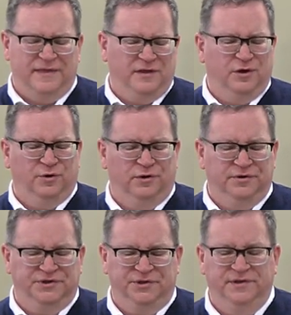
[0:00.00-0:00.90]
I think you can hold
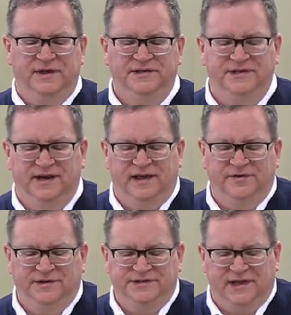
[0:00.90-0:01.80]
those two things
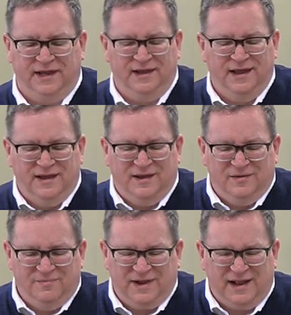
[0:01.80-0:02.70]
together and say,
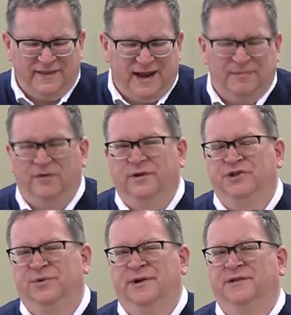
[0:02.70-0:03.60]
beyond that, I'm not
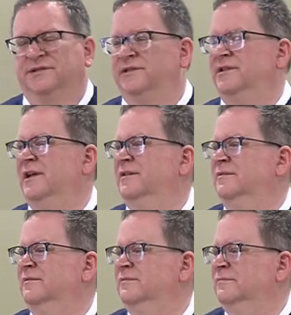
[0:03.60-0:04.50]
really sure what else to say.
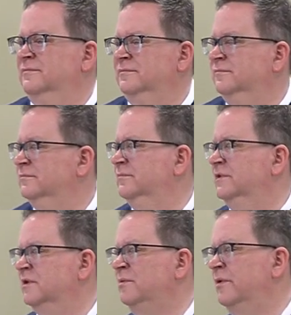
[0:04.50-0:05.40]

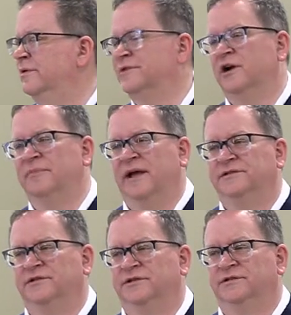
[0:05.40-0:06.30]
It's going to be one of those hard
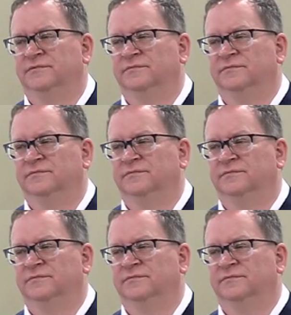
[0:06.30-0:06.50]
passages.